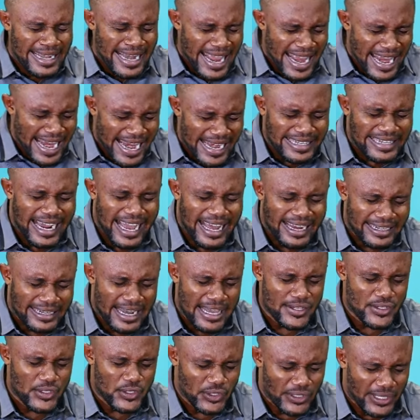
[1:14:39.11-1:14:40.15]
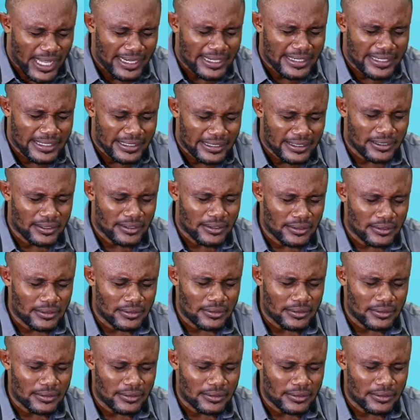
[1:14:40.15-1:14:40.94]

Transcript: need understanding